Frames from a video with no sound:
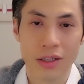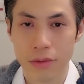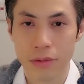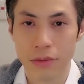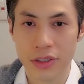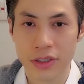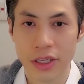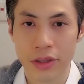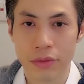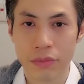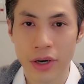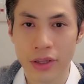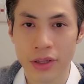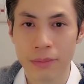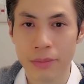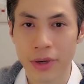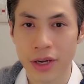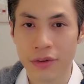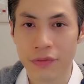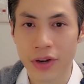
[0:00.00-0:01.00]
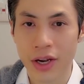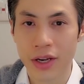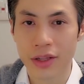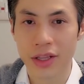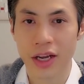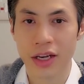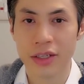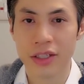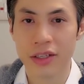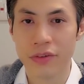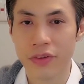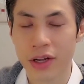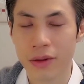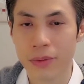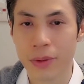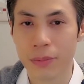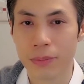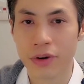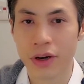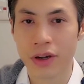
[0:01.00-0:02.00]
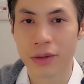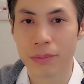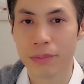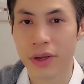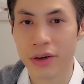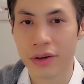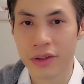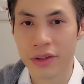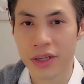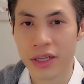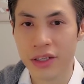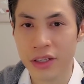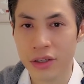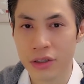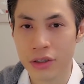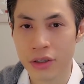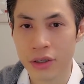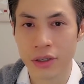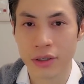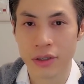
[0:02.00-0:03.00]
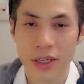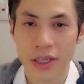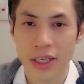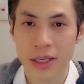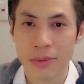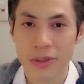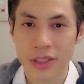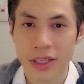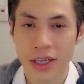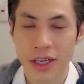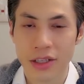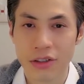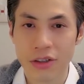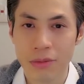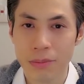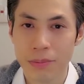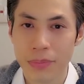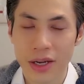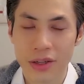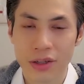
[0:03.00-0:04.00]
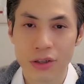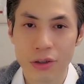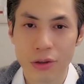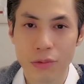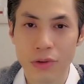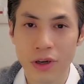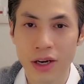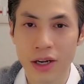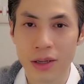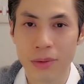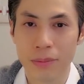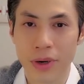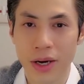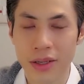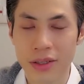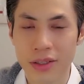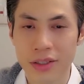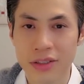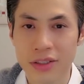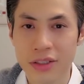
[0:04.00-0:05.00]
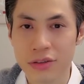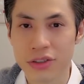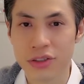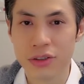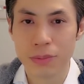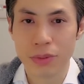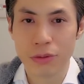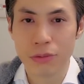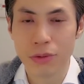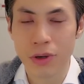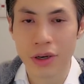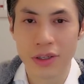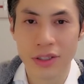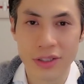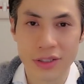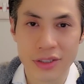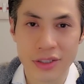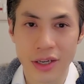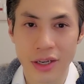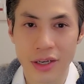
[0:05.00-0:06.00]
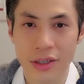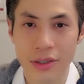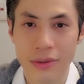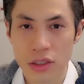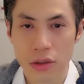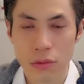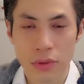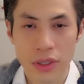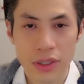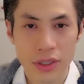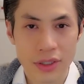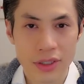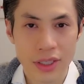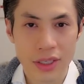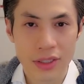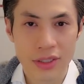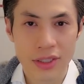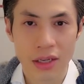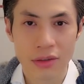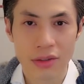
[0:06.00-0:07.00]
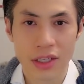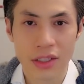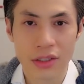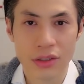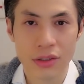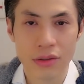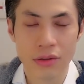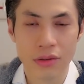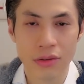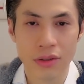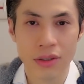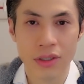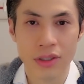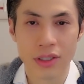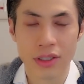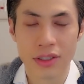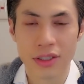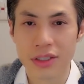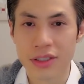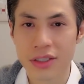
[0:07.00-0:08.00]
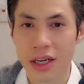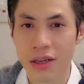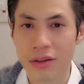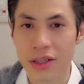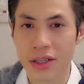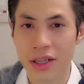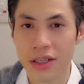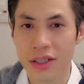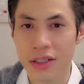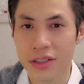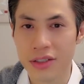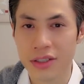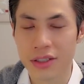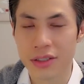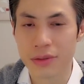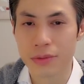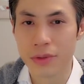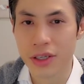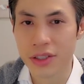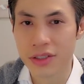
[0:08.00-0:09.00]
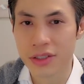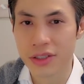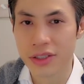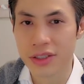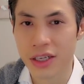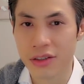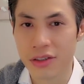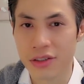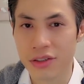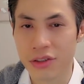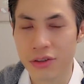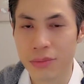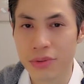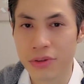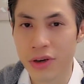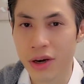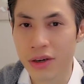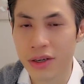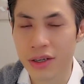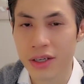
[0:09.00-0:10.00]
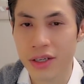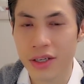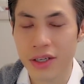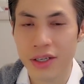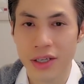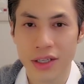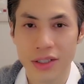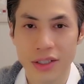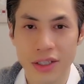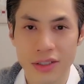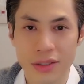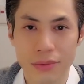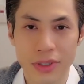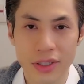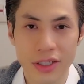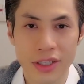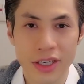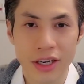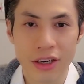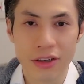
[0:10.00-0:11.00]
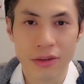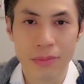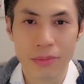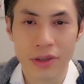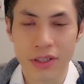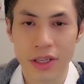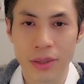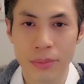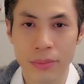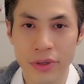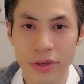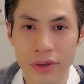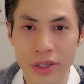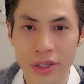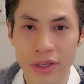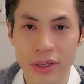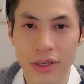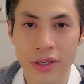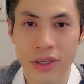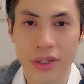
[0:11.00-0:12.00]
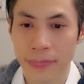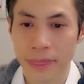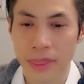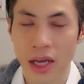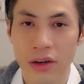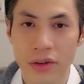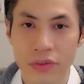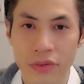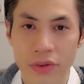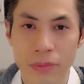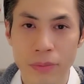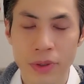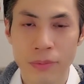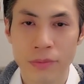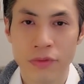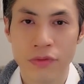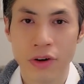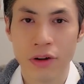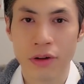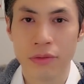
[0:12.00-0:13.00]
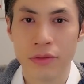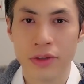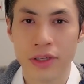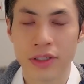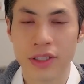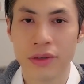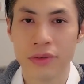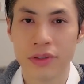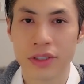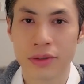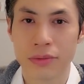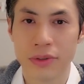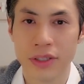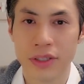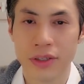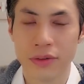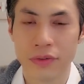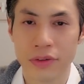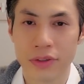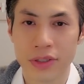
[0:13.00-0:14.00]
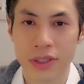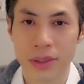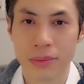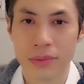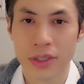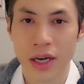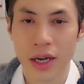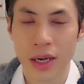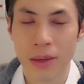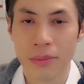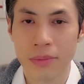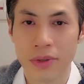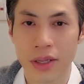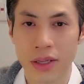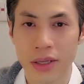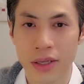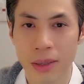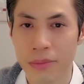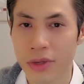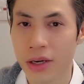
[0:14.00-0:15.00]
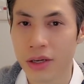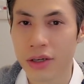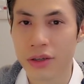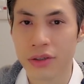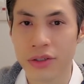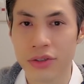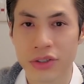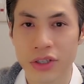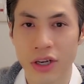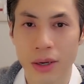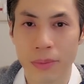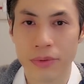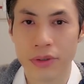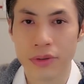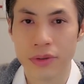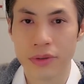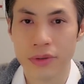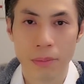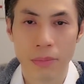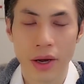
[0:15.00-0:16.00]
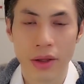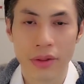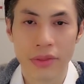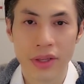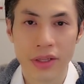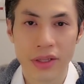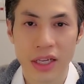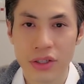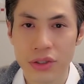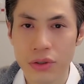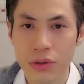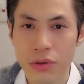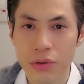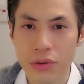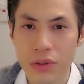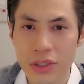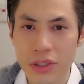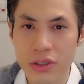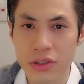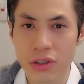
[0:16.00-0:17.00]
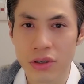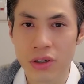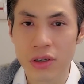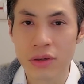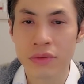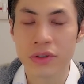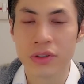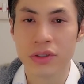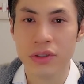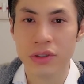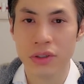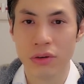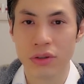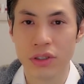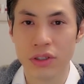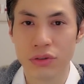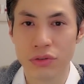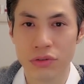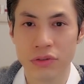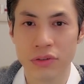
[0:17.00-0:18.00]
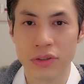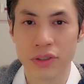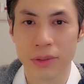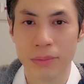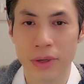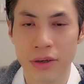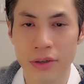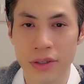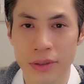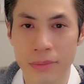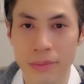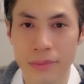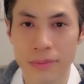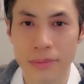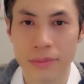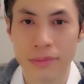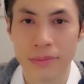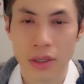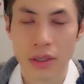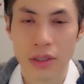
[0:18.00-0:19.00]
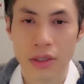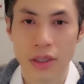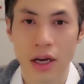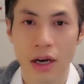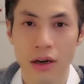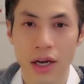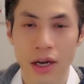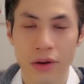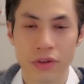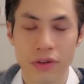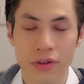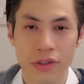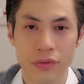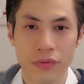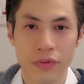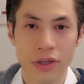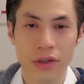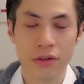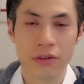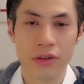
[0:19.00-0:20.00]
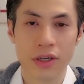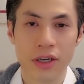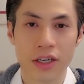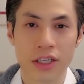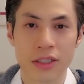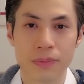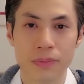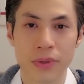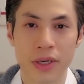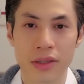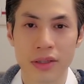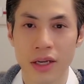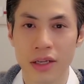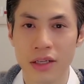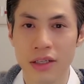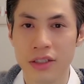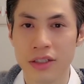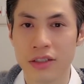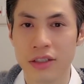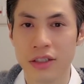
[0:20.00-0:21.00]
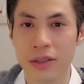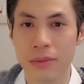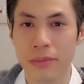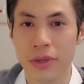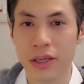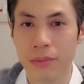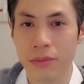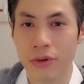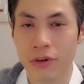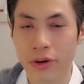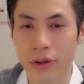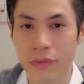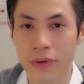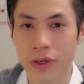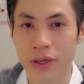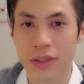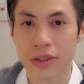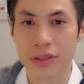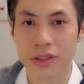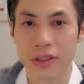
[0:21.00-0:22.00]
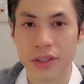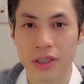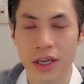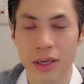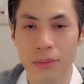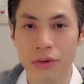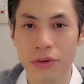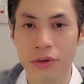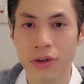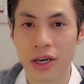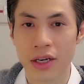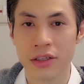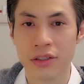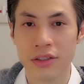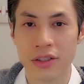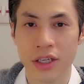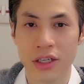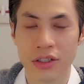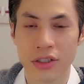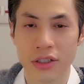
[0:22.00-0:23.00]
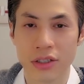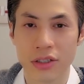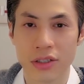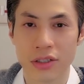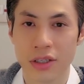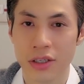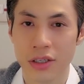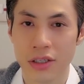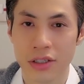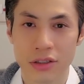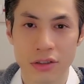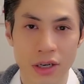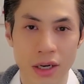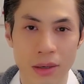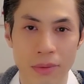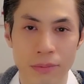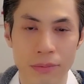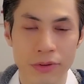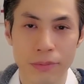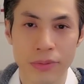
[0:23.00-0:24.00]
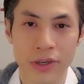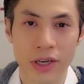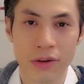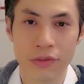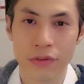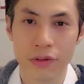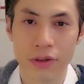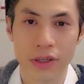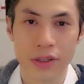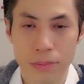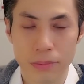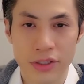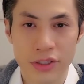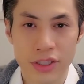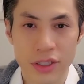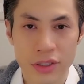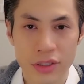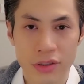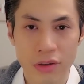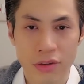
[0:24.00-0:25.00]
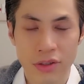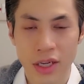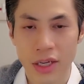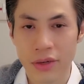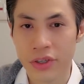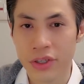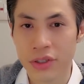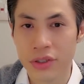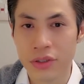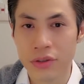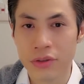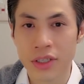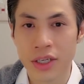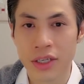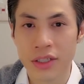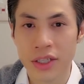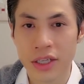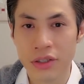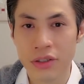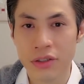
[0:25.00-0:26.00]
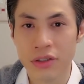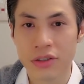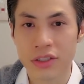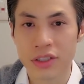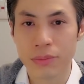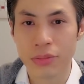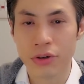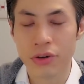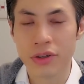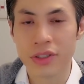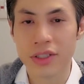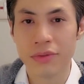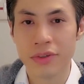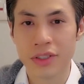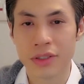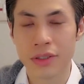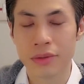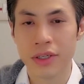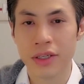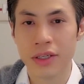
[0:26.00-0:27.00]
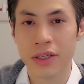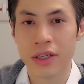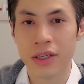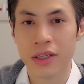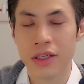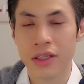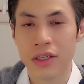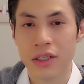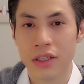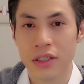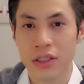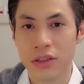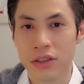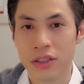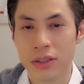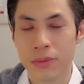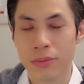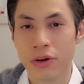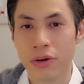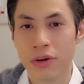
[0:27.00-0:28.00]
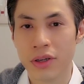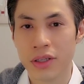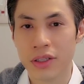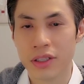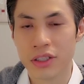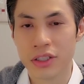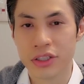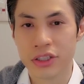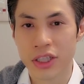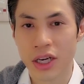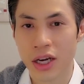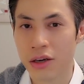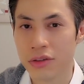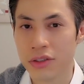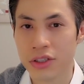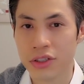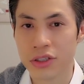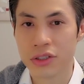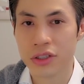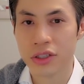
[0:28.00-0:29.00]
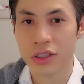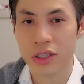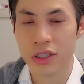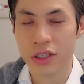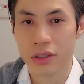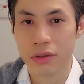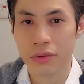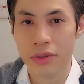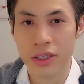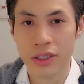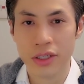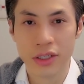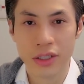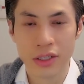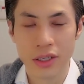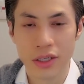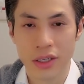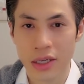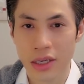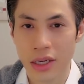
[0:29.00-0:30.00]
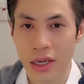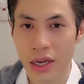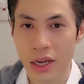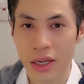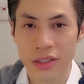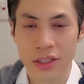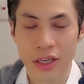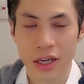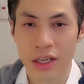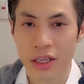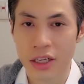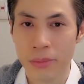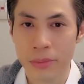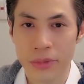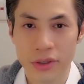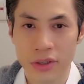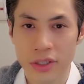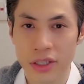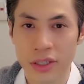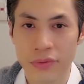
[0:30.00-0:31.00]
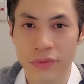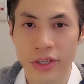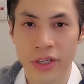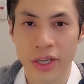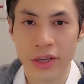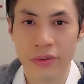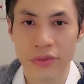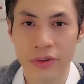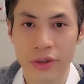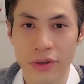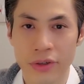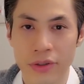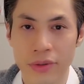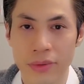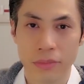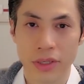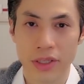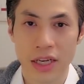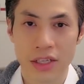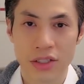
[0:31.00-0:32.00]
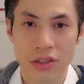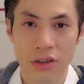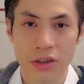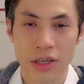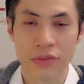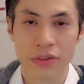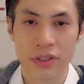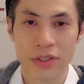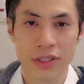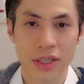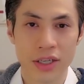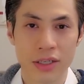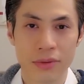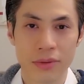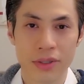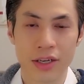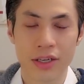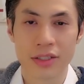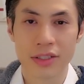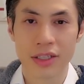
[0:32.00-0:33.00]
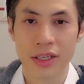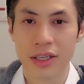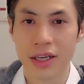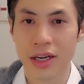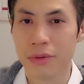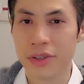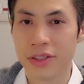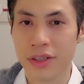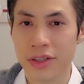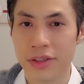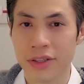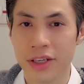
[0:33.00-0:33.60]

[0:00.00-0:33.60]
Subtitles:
Was he threatened by the fact that I developed a product better than he could? He keeps saying, don't buy the Go wand, buy this new super wand instead. So what does that sound like to you? Does it sound like that he just wants to sell his own product? He doesn't really care about the community? Now, if you've been following David Sereda for some time, then I'm not going to stop you. But I think that you deserve to know the truth about him. Now, after this video, I expect that he's going to make more threats and more accusations, so I'm prepared for it. But just know that if you do continue to support David Sereda, you're supporting this childish, greedy, anti-community behavior. But that's all I have to say. Like I said, I wasn't